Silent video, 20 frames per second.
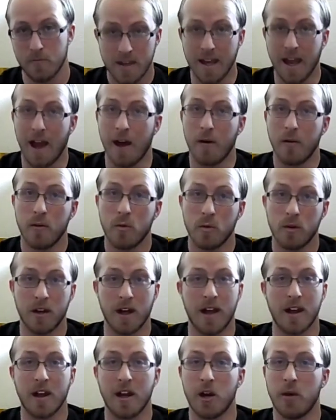Now, we're
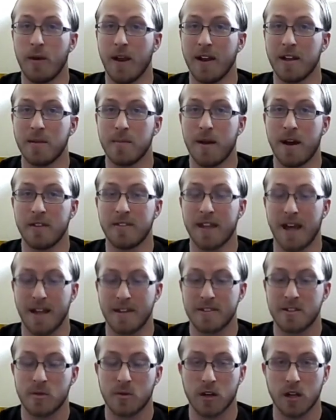not on a rant about that,
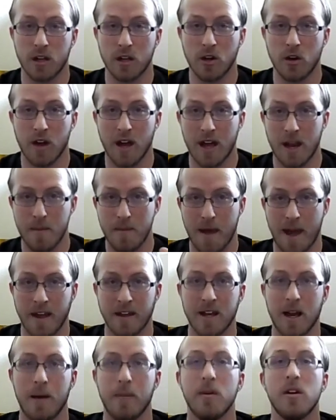so we're going to go ahead and back
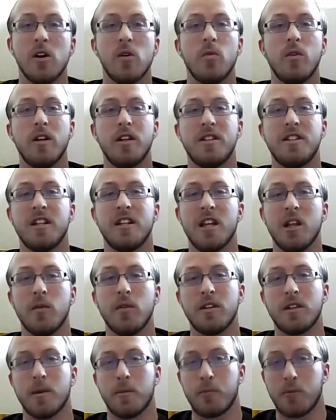up. We're dealing
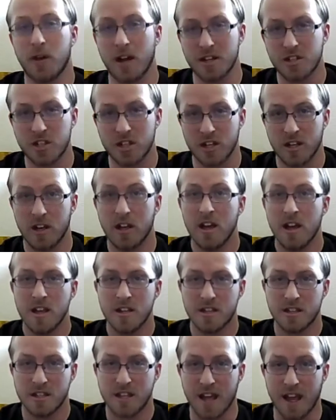with depression
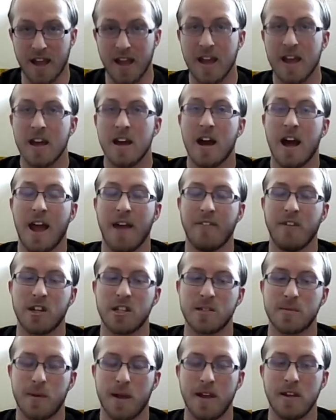today. I've
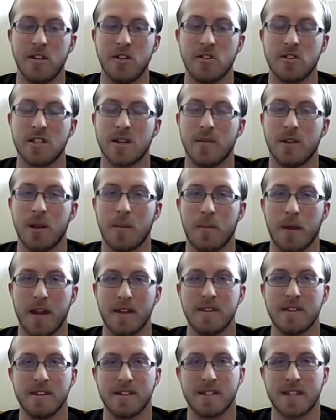explained to you some of the
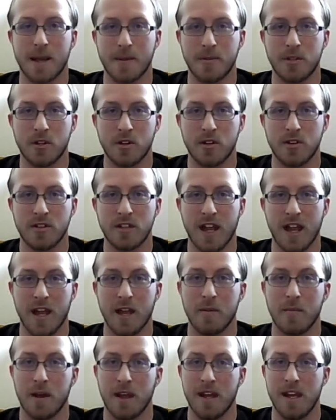basic steps you can
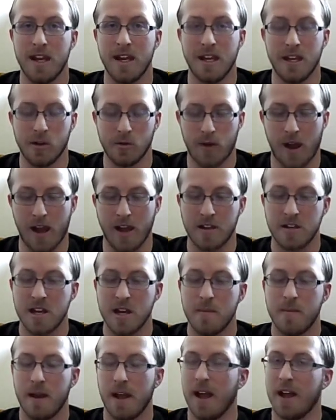take by eating right,
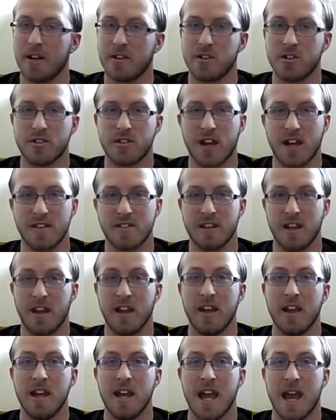by exercising,
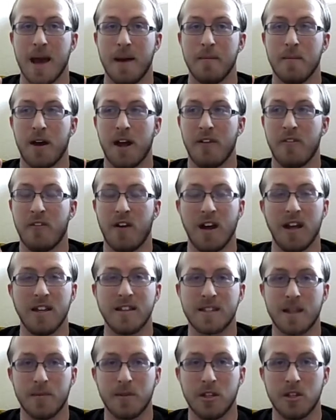and by finding
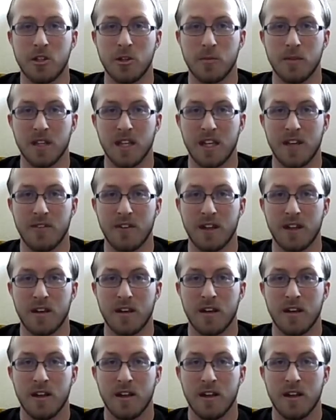something to believe in.